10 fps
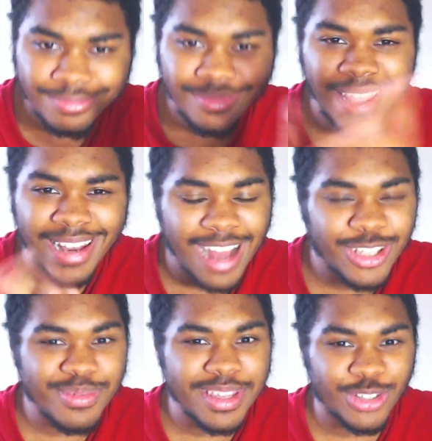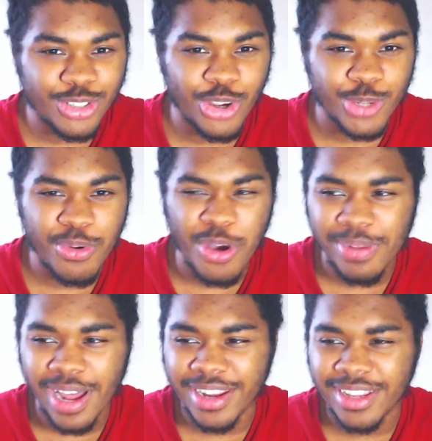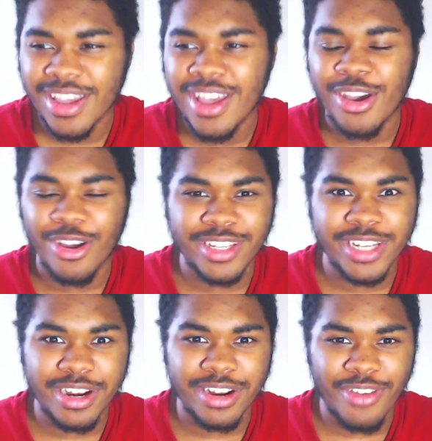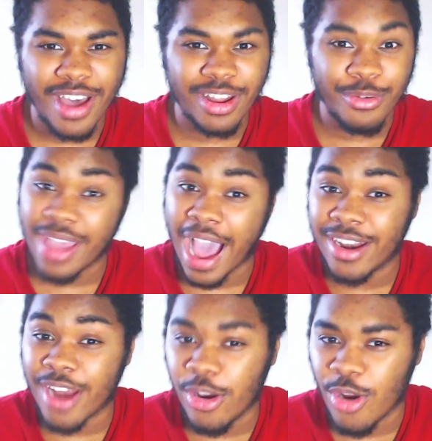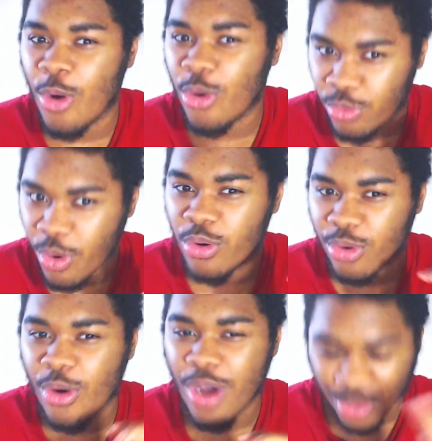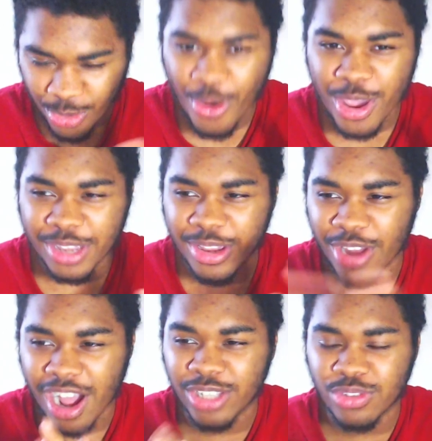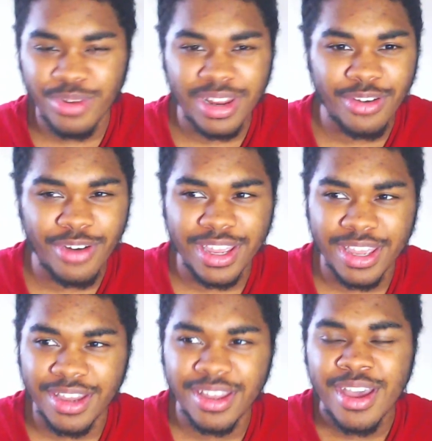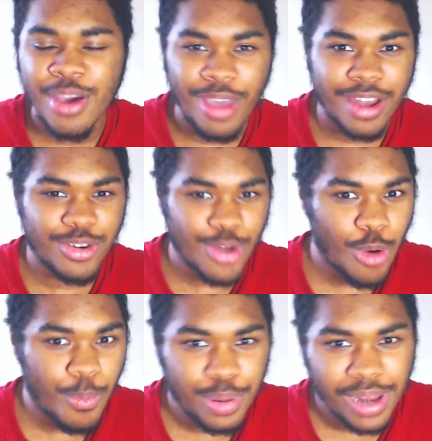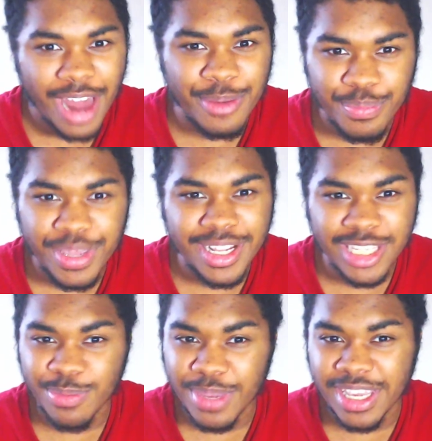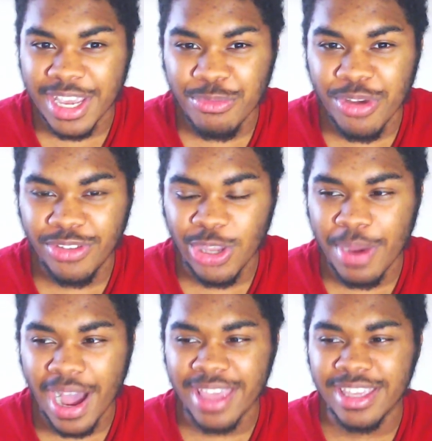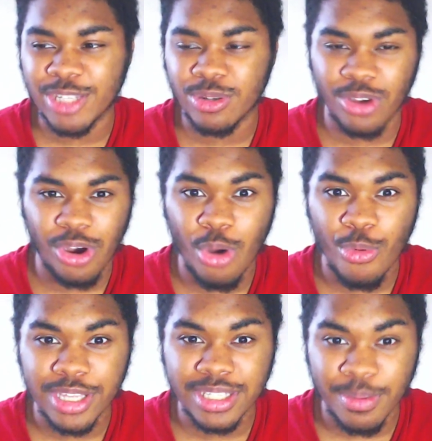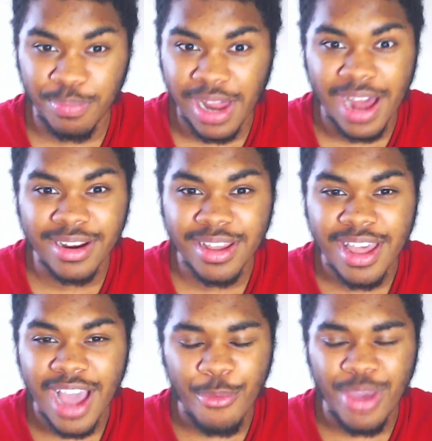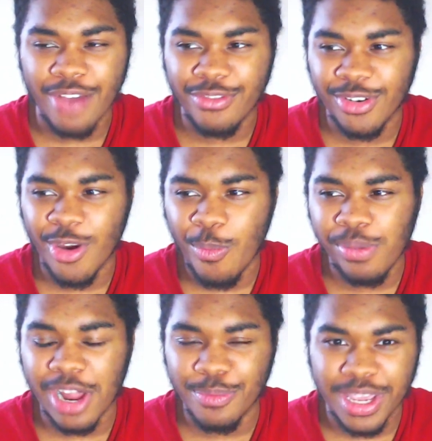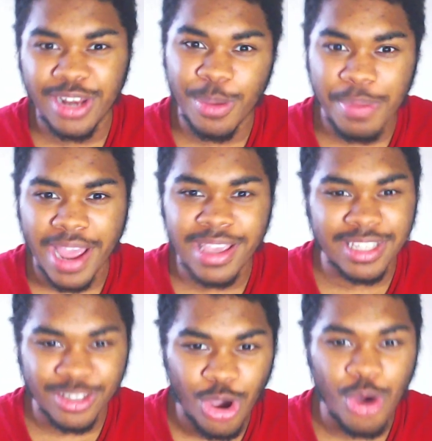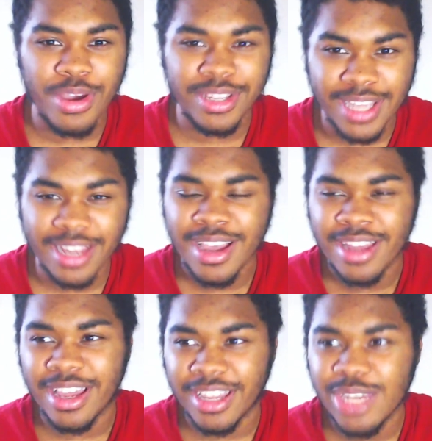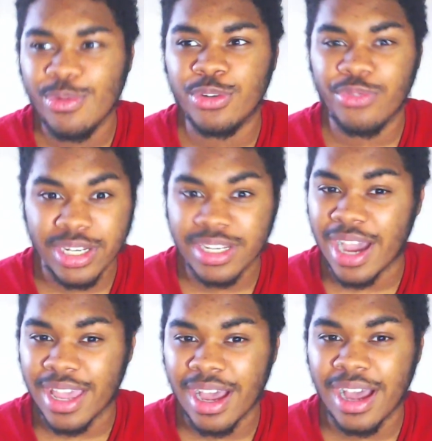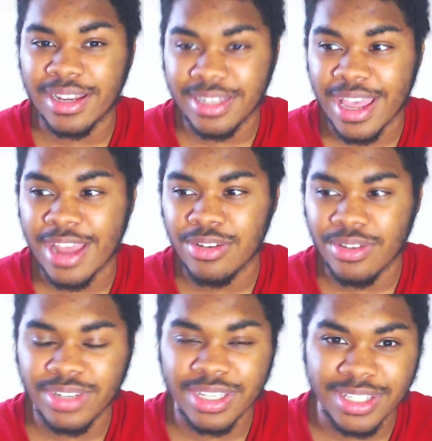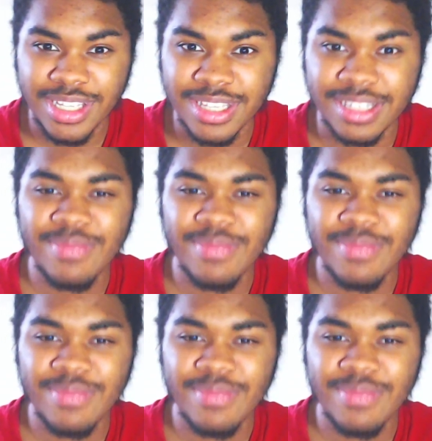that to me just shows poor planning, considering the fact that we had no, quote-unquote, I'm quoting Collins from Liga right here, we had no plan B to begin with. Jupp Heynckes was always the plan, and we have no plan B. And Jupp Heynckes has always said that he would retire at the end of this season.